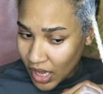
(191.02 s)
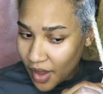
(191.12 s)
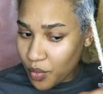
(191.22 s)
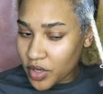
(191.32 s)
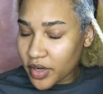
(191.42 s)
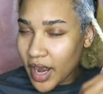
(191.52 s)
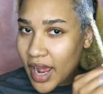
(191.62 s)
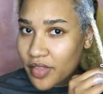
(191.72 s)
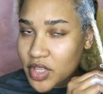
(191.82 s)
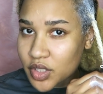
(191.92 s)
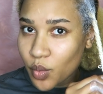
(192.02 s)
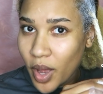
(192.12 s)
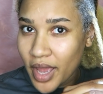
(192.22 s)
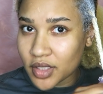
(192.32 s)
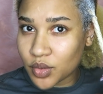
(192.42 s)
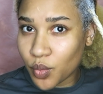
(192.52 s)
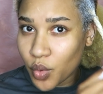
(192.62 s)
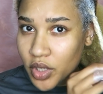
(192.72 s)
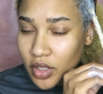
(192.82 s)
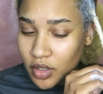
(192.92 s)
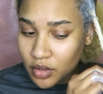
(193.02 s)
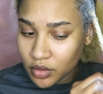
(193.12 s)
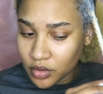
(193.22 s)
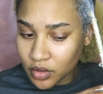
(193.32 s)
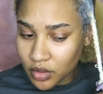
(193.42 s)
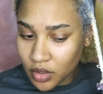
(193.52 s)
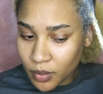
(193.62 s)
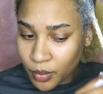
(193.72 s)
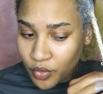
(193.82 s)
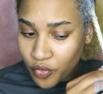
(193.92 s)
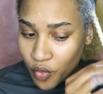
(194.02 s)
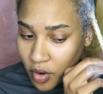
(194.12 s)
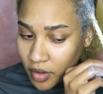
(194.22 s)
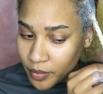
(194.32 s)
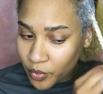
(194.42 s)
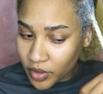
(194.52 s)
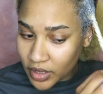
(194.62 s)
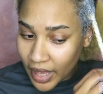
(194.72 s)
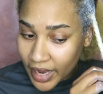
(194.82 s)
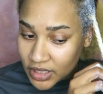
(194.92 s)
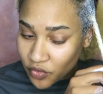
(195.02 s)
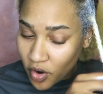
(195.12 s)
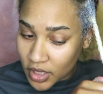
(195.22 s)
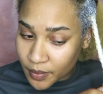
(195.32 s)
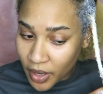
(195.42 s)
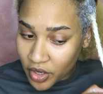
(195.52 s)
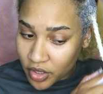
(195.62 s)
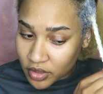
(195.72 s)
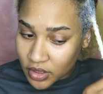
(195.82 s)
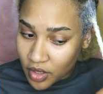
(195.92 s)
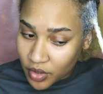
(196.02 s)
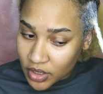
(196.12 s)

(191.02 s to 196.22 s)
I wonder how this wax will perform, like as far as my curls go.